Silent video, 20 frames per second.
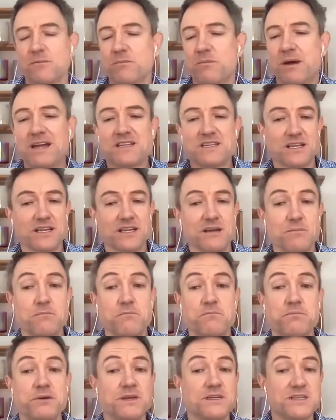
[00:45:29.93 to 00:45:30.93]
Basically,
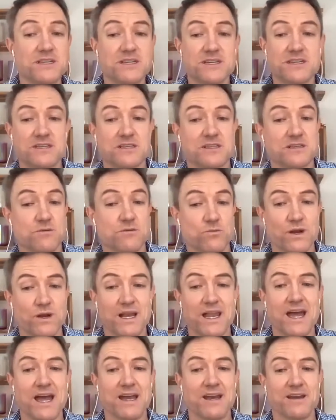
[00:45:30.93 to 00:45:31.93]
business
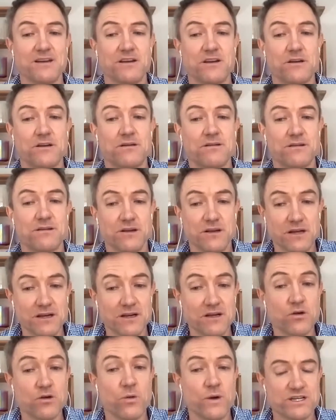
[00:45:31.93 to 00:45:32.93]
related
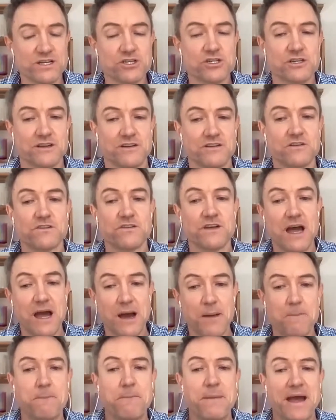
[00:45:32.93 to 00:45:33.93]
questions
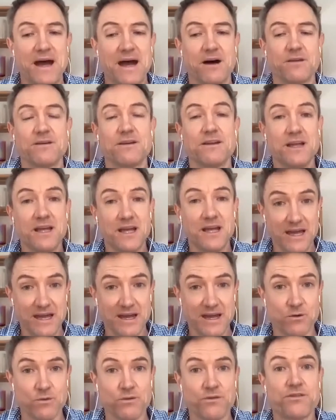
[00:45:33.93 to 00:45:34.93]
about
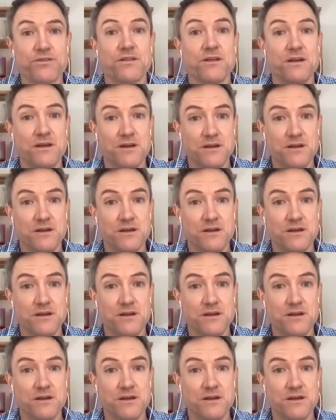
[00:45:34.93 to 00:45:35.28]
health